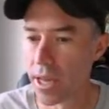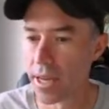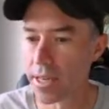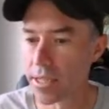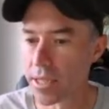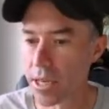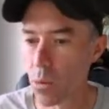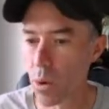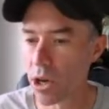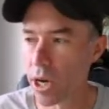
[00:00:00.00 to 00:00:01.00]
And you can see
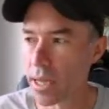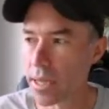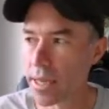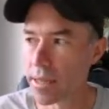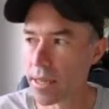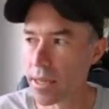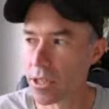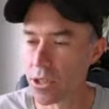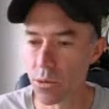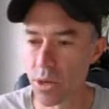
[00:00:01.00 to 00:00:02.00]
when I click
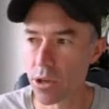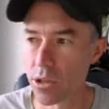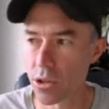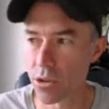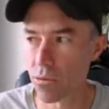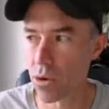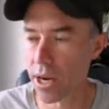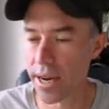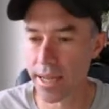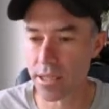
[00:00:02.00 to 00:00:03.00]
these, you'll notice on the
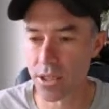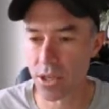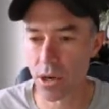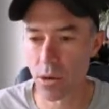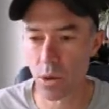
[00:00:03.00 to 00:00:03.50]
right hand side,